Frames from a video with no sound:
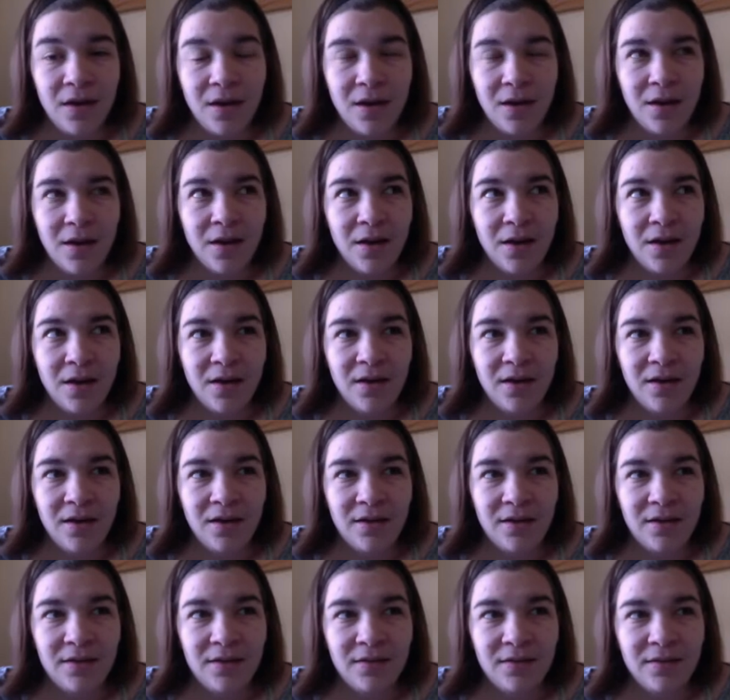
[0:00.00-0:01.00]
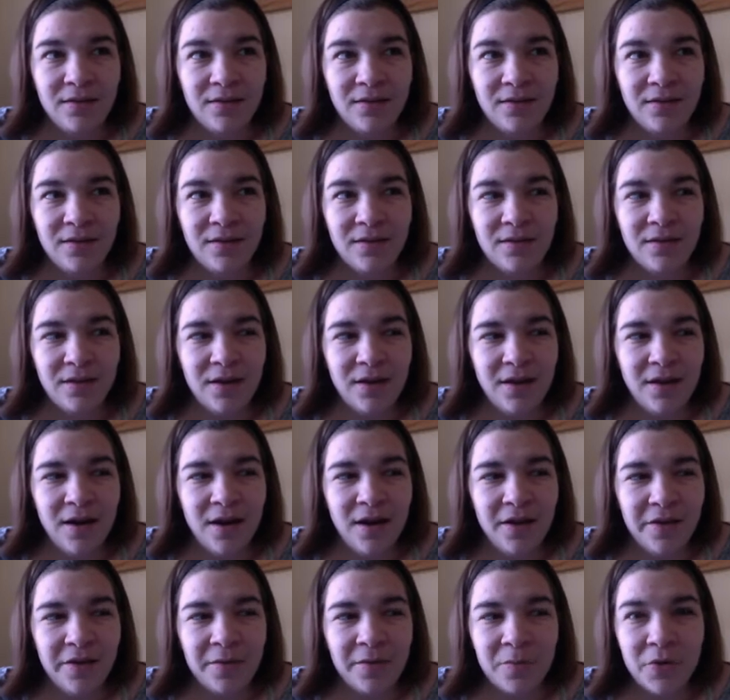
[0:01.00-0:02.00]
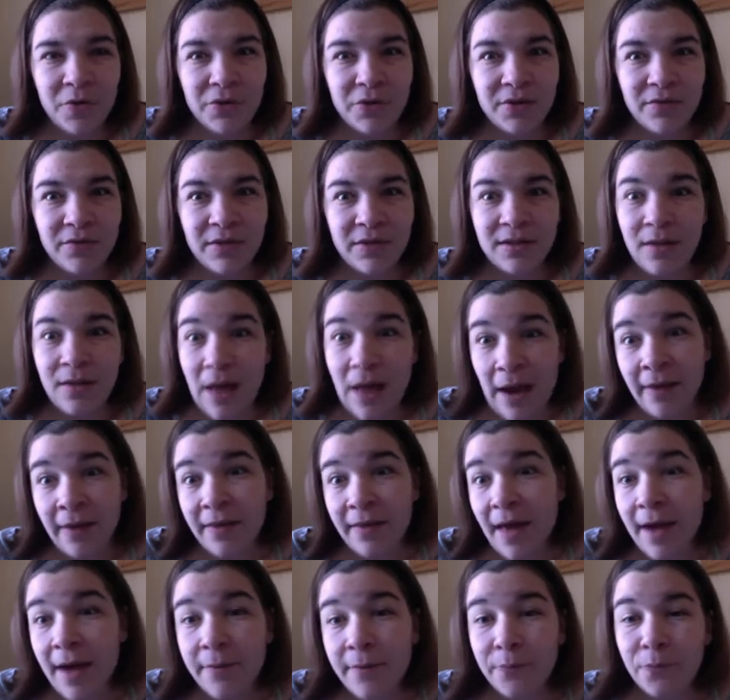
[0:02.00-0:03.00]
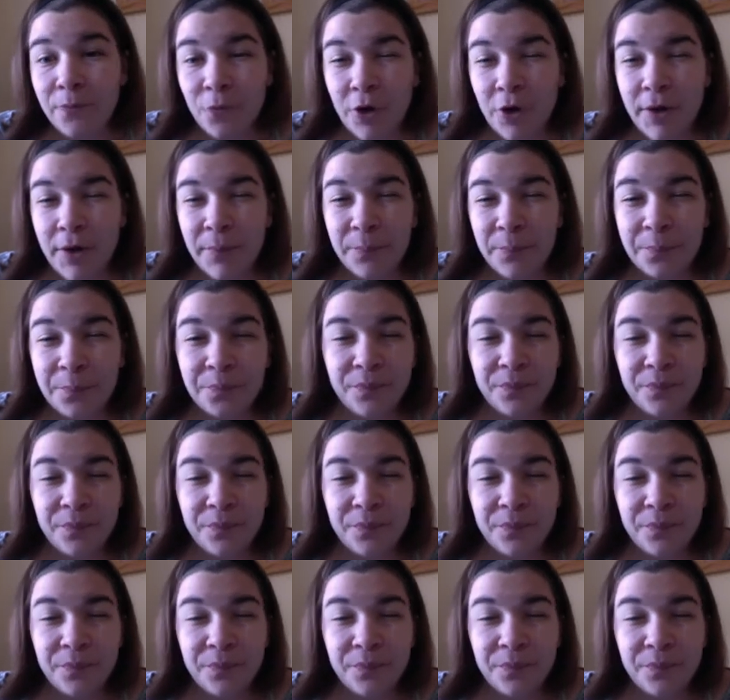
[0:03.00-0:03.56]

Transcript: I think most of us lack that, right?